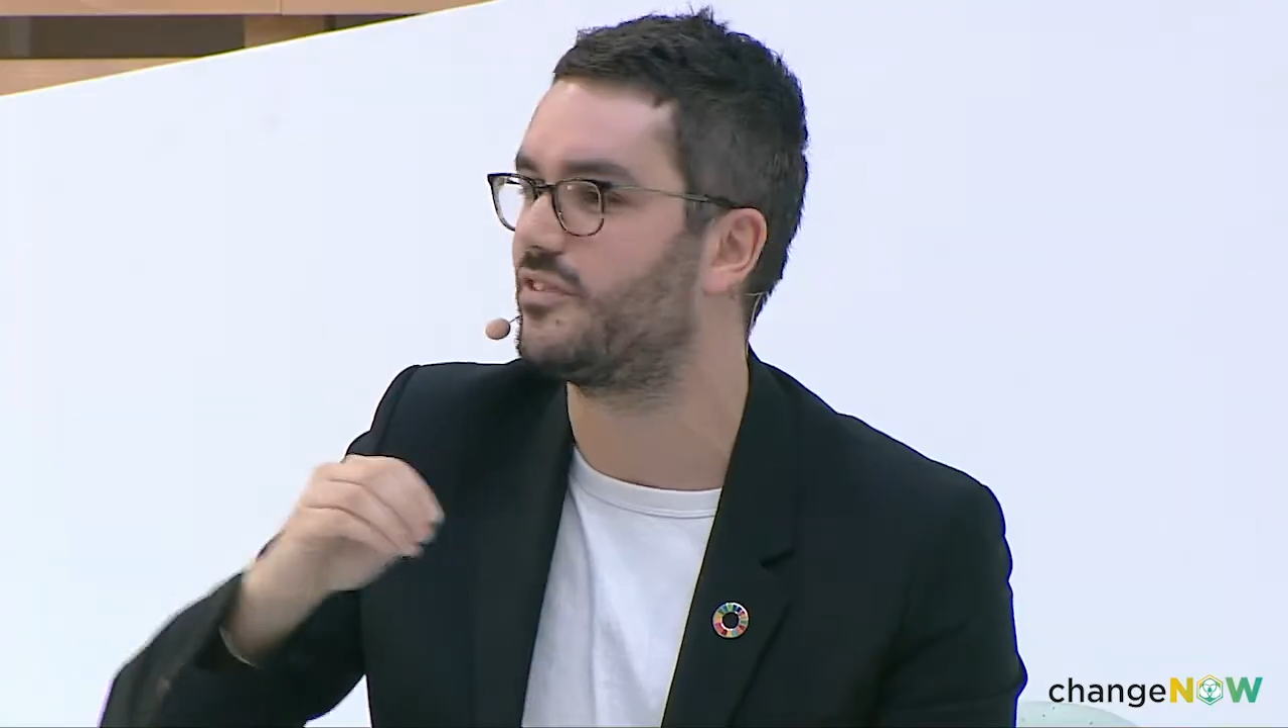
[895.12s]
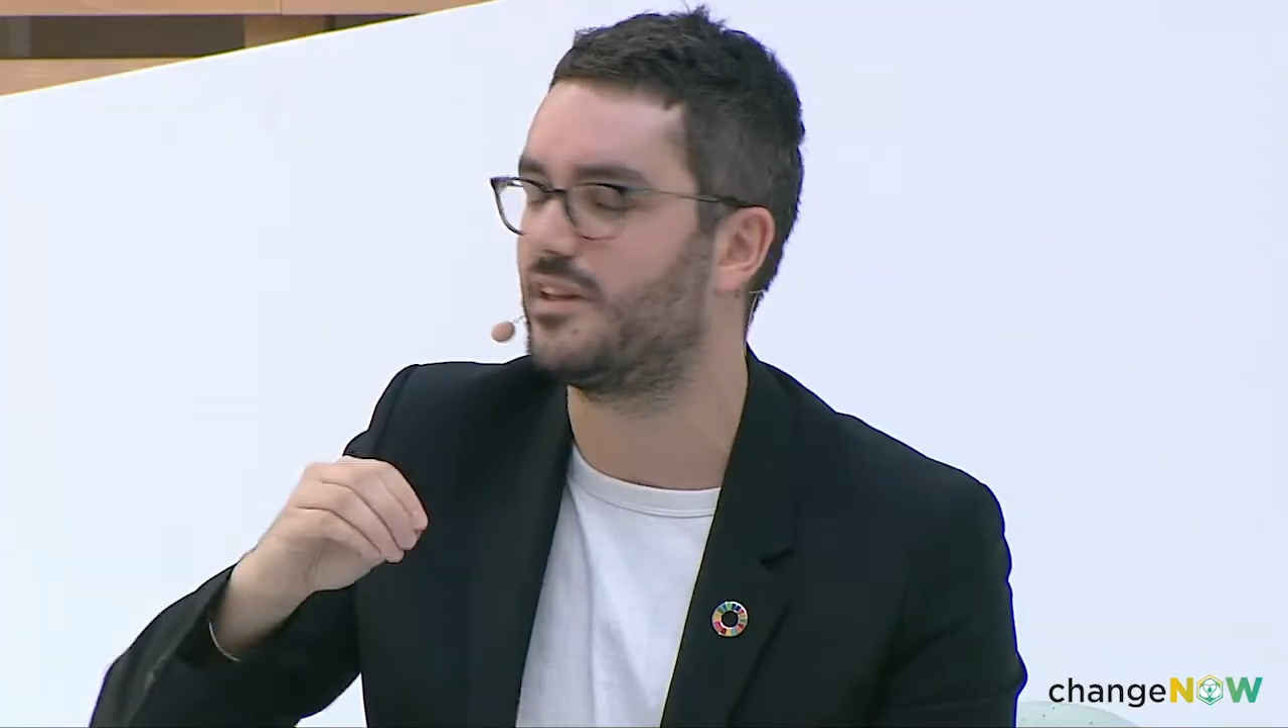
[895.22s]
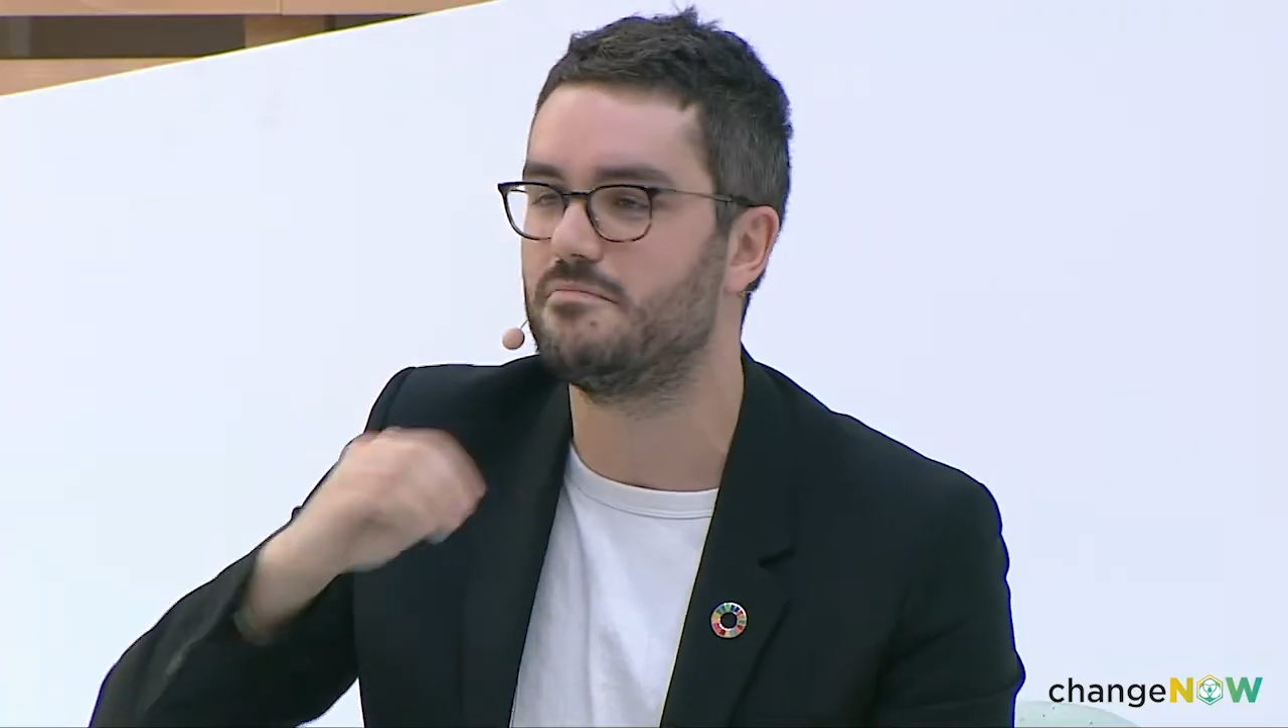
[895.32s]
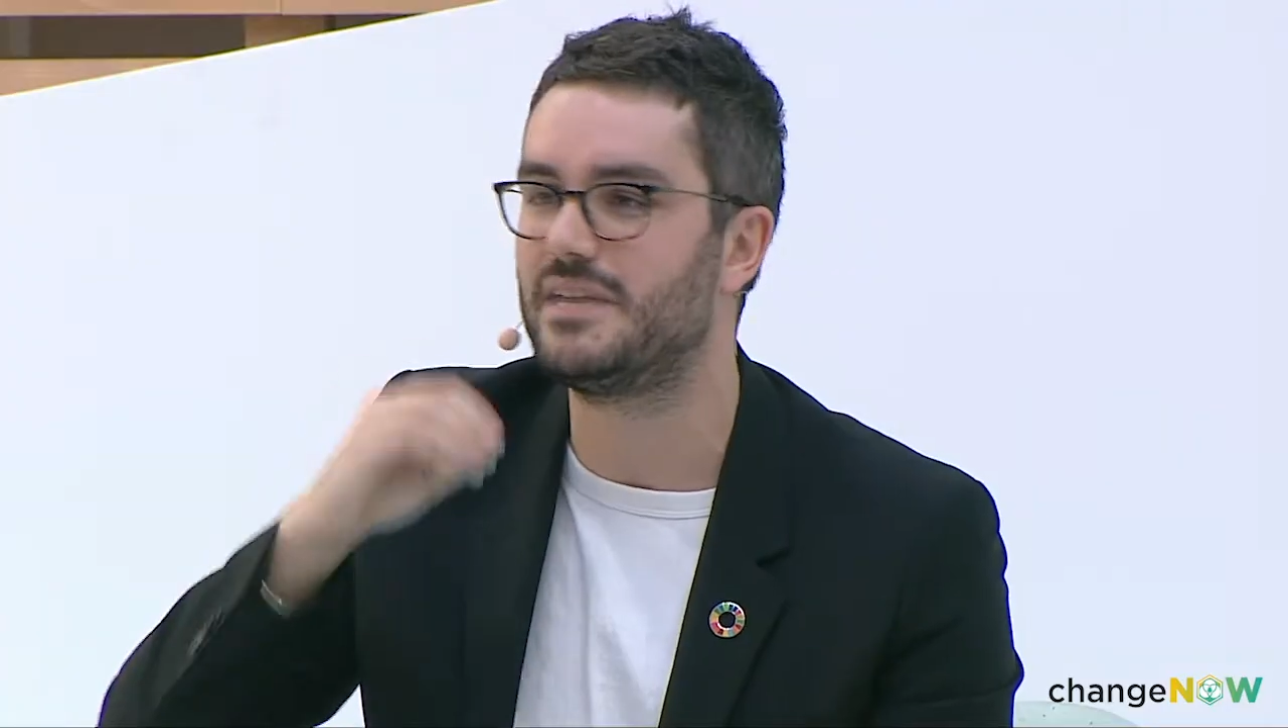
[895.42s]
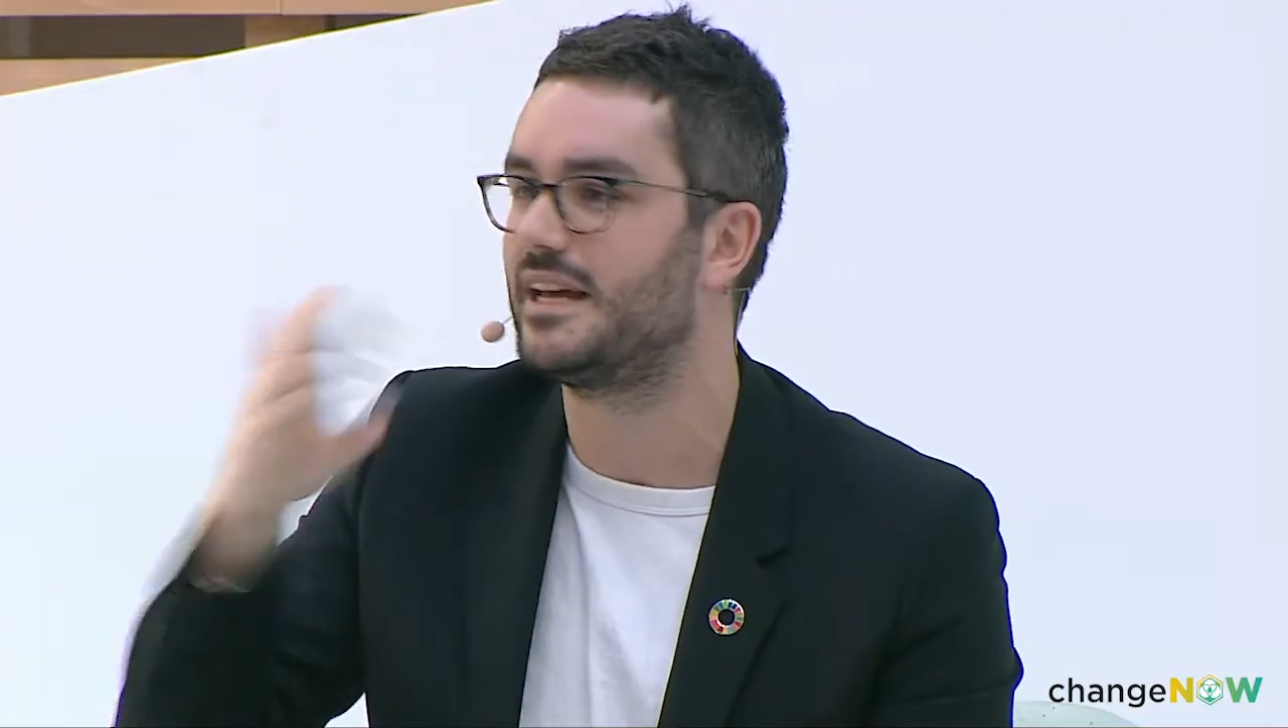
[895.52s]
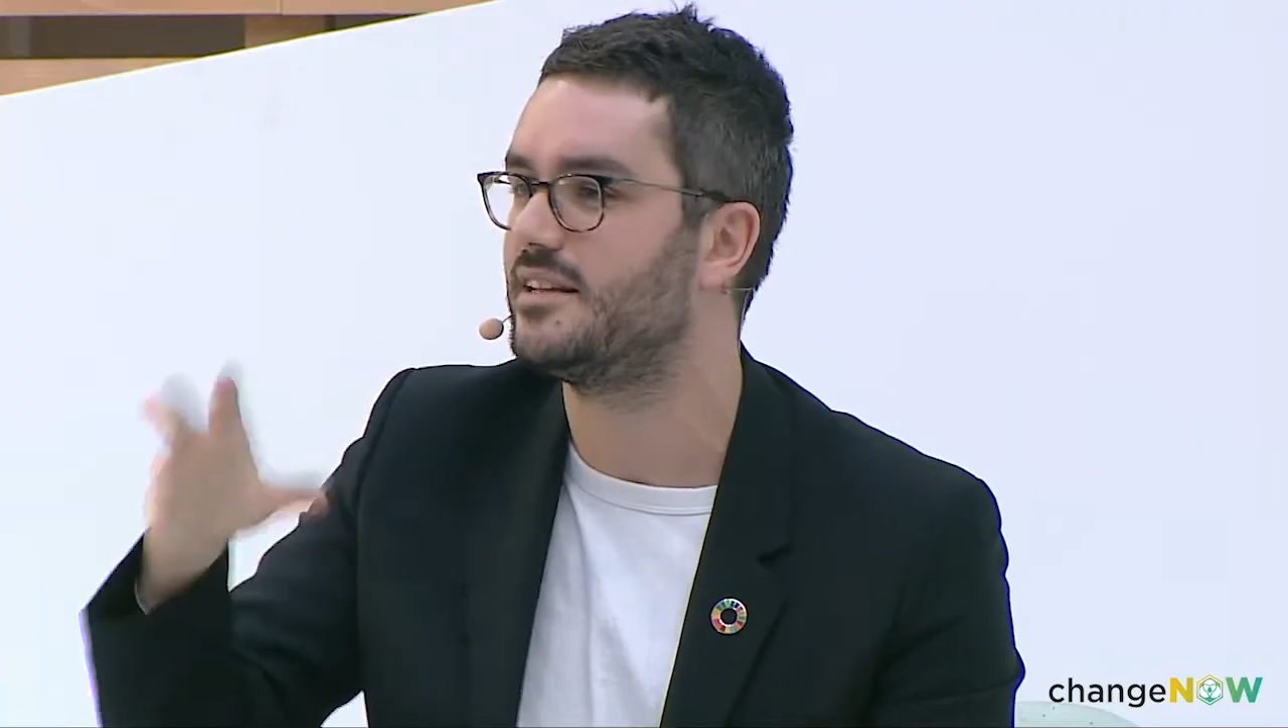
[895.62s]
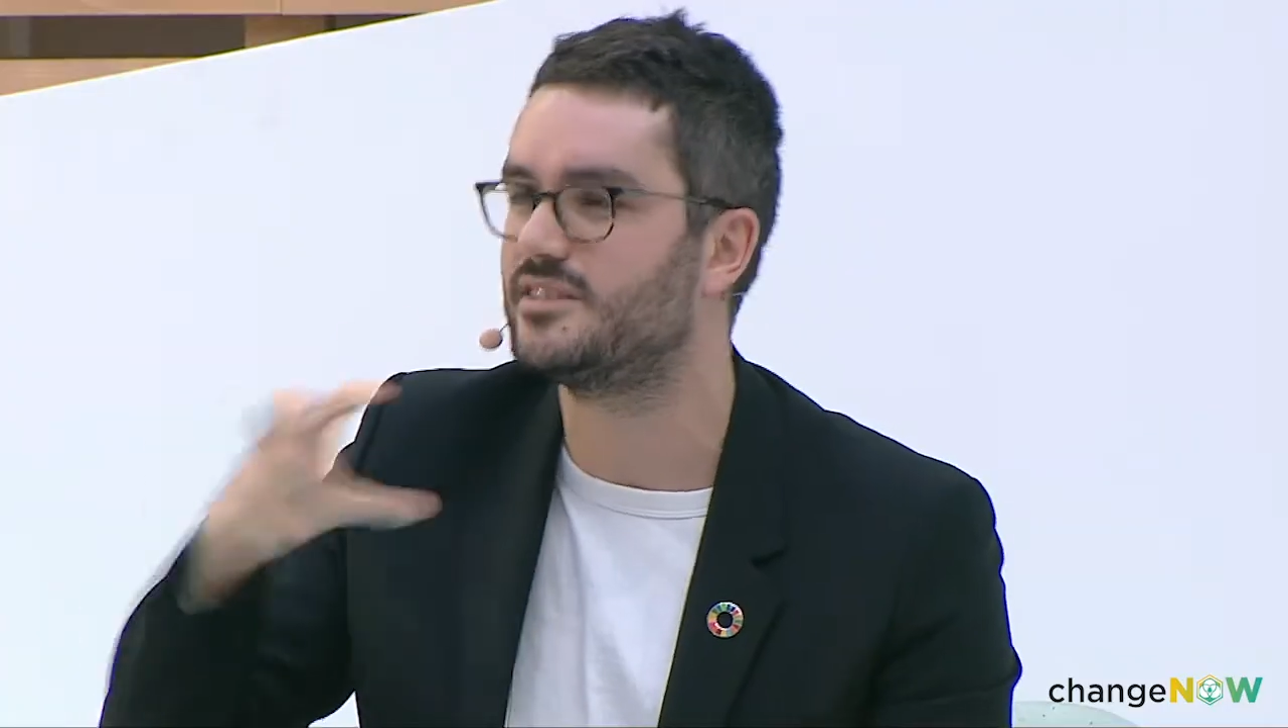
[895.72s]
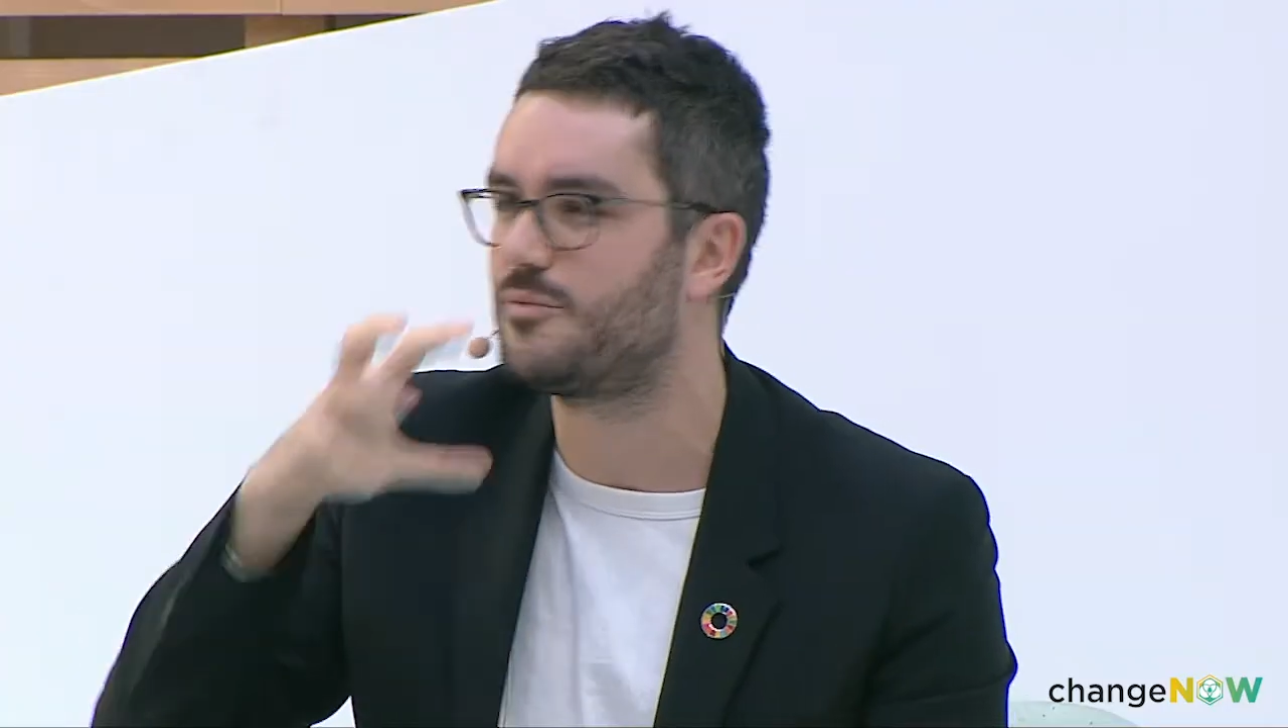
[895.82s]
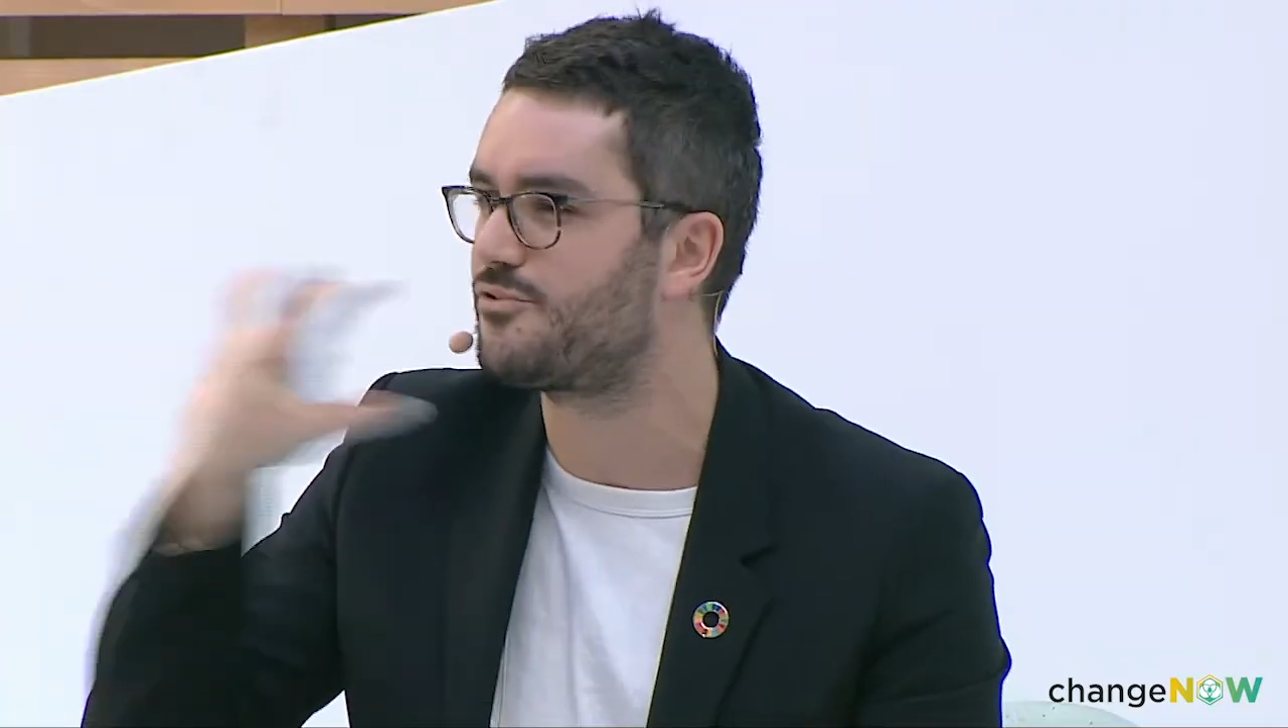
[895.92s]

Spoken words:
and mechanism